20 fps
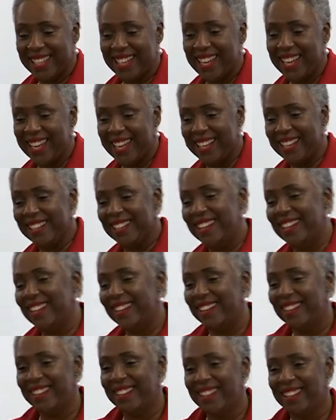And,
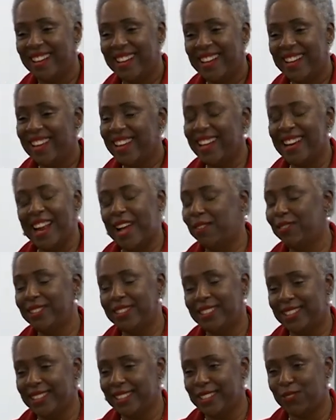uh, and I
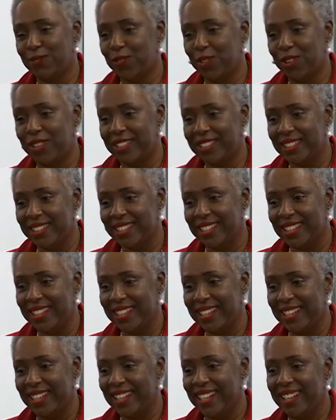was just fortunate
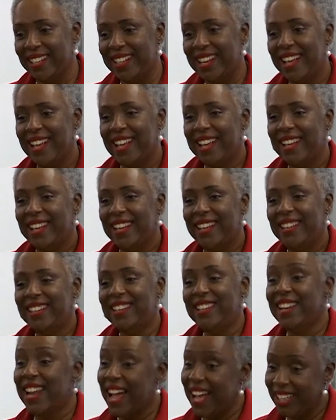and
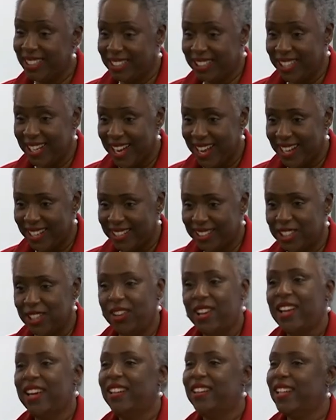not shy.
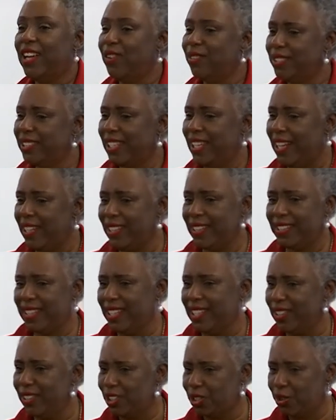So that was the other
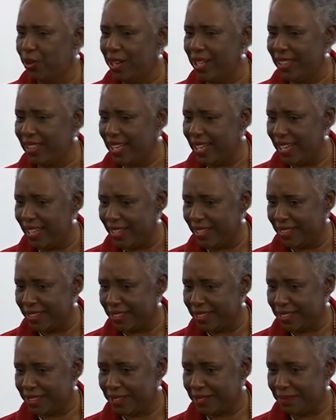thing is three
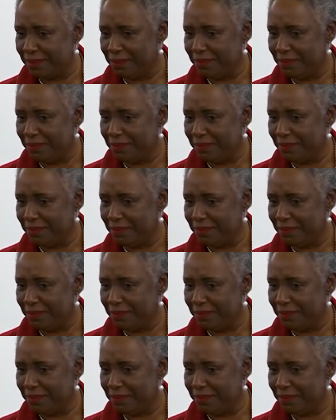things.